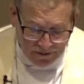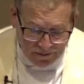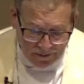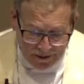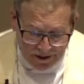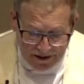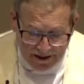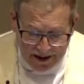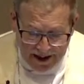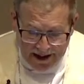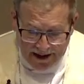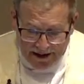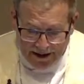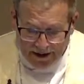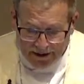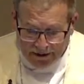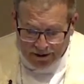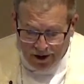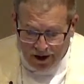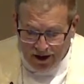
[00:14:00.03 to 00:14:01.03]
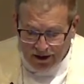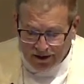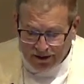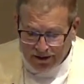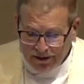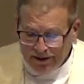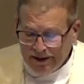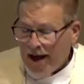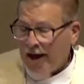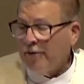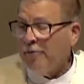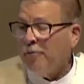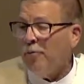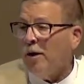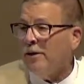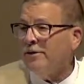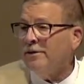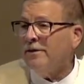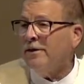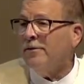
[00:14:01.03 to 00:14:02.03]
from the dead and conquered death
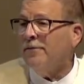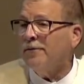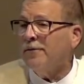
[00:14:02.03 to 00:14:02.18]
once and